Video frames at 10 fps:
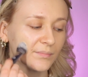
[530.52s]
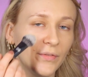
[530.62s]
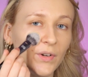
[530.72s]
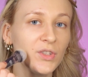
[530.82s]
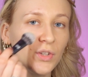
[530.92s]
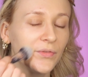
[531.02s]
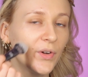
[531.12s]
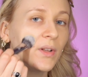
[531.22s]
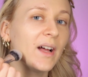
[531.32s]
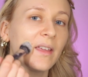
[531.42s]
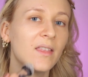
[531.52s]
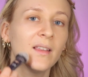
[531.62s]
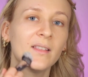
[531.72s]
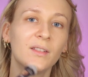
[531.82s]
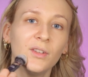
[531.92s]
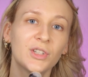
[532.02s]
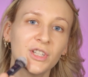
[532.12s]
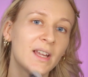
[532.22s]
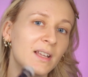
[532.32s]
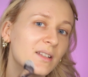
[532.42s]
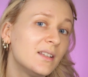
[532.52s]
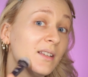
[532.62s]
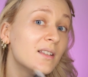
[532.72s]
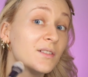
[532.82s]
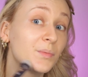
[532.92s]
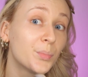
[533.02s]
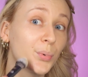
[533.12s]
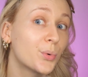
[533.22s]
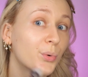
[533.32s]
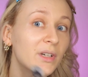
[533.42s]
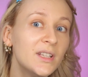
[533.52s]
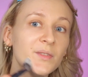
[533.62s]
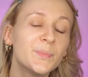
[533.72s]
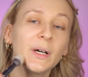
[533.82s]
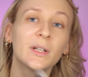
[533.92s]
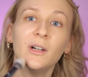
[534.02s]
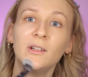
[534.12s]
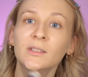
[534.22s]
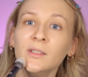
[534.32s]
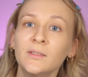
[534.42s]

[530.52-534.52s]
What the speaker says: First of all, I think that the shade is pretty spot on.